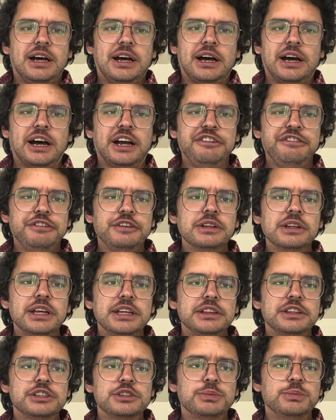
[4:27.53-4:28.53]
I feel
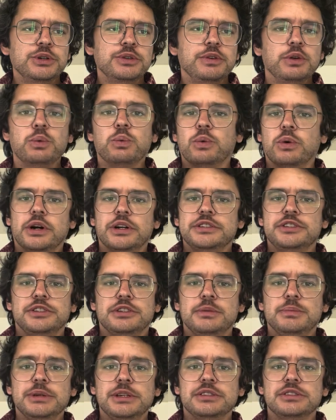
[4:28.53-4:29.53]
like this movie wants to be